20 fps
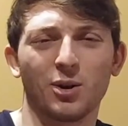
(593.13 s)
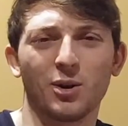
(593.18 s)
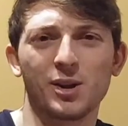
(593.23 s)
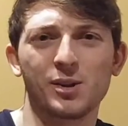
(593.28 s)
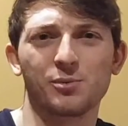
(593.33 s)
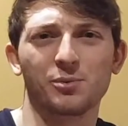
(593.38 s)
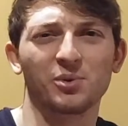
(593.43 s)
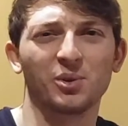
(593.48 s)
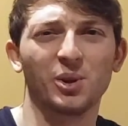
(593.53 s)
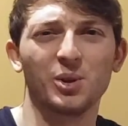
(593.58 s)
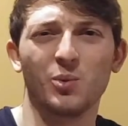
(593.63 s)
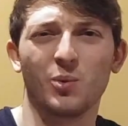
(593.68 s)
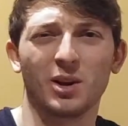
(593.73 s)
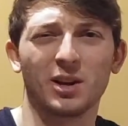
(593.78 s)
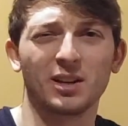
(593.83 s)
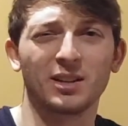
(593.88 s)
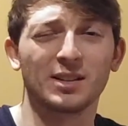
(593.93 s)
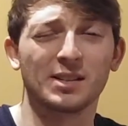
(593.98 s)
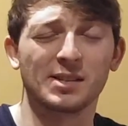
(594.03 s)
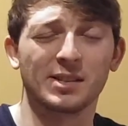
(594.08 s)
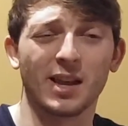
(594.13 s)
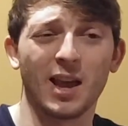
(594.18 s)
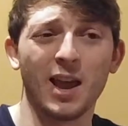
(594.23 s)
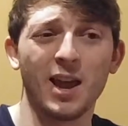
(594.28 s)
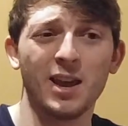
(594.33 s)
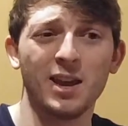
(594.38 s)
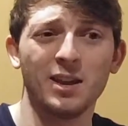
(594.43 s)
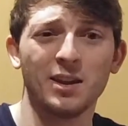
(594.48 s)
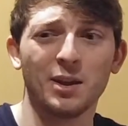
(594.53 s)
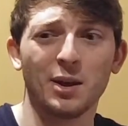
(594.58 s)
all I really wanted to
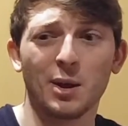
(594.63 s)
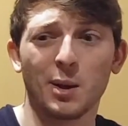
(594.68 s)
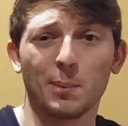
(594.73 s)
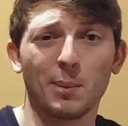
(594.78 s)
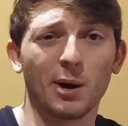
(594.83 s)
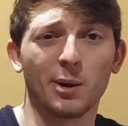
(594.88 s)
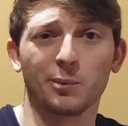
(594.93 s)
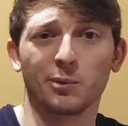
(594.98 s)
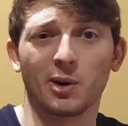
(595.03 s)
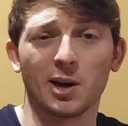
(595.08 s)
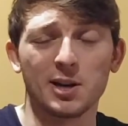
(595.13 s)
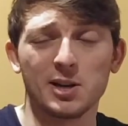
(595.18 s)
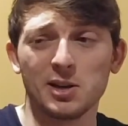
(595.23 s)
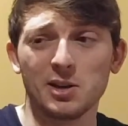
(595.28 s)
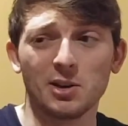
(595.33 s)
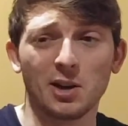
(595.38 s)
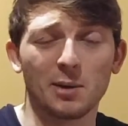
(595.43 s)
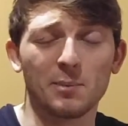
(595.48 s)
say about writing.